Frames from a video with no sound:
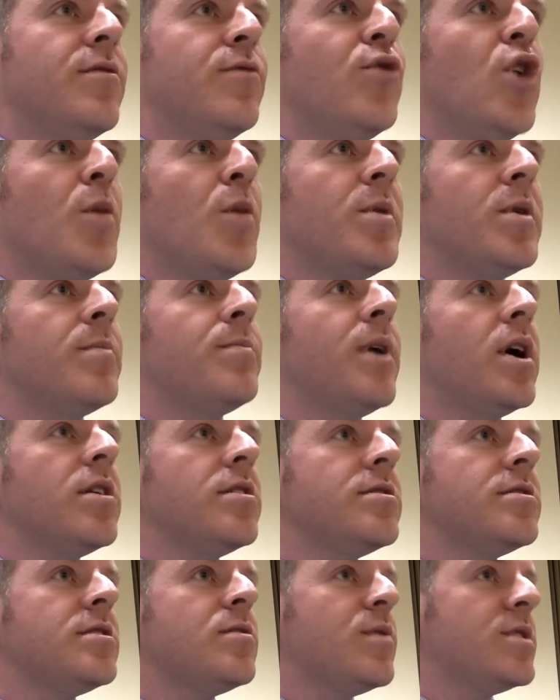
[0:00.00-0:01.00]
Robert
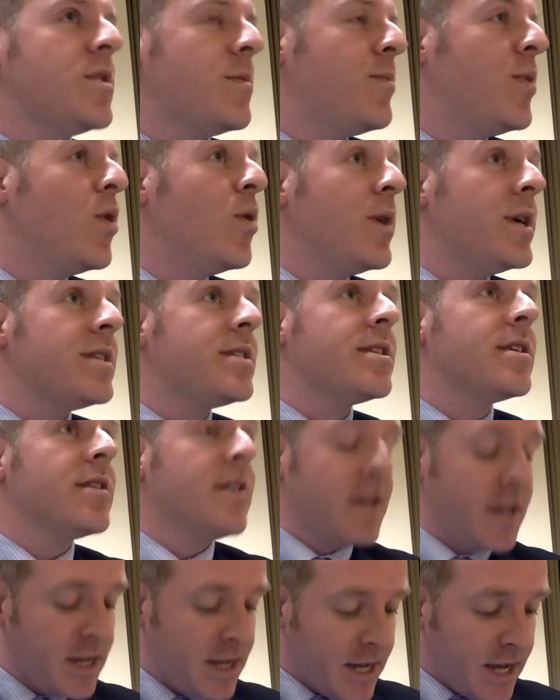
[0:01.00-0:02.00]
Burns was a poet,
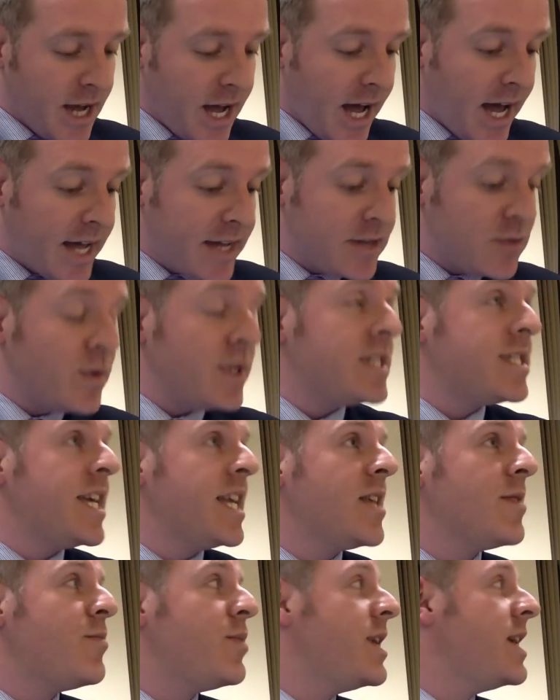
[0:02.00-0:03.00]
and we
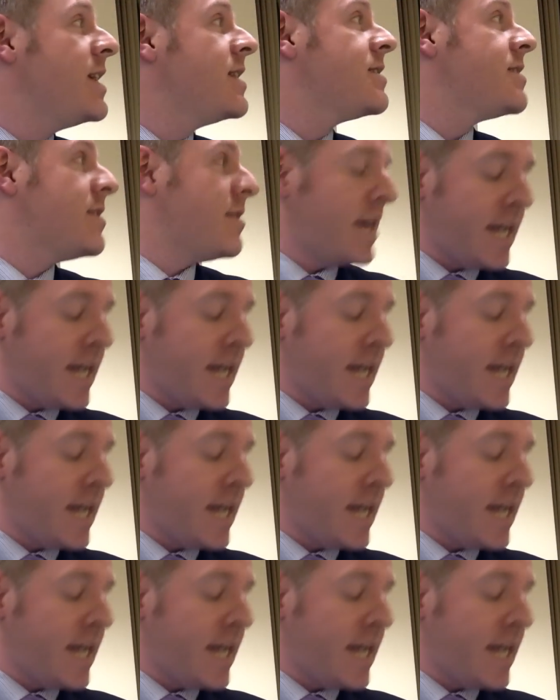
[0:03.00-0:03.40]
celebrate